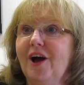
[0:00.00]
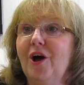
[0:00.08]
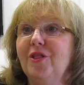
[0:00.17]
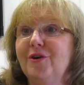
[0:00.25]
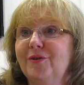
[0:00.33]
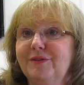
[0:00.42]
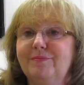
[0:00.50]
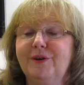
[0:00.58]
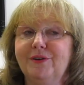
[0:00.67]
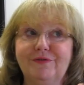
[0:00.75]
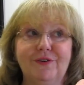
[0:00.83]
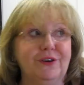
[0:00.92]
Although it's
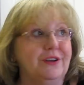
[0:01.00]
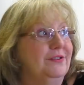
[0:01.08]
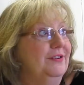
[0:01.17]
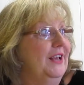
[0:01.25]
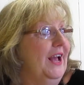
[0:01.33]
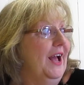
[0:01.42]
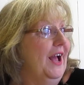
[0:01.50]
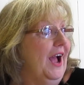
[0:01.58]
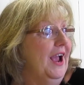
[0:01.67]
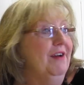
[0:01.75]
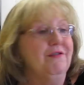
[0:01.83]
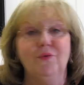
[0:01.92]
beautiful because
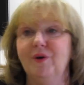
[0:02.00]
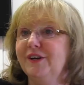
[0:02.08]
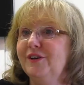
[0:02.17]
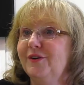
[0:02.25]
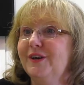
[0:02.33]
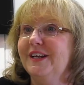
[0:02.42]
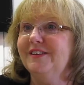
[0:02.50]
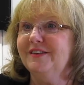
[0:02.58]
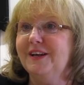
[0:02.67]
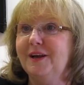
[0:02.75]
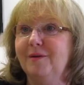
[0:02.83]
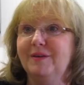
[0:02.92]
I have a window, and as
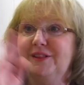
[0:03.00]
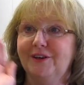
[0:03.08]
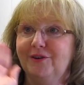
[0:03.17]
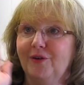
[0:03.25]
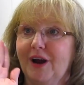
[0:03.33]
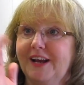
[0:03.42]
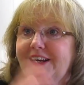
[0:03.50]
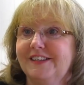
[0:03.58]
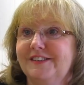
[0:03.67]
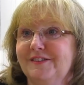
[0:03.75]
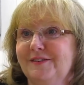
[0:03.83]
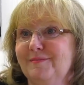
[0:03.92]
they come in the door, I
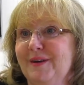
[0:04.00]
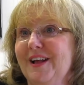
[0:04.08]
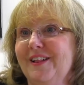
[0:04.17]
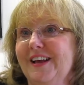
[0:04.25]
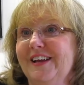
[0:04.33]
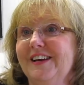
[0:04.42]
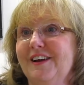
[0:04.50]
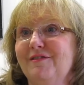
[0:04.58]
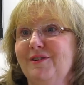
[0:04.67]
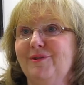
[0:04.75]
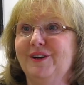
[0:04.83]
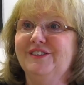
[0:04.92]
get to smile at
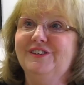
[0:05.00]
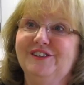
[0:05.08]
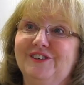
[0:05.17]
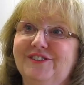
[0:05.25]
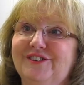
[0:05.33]
everyone too.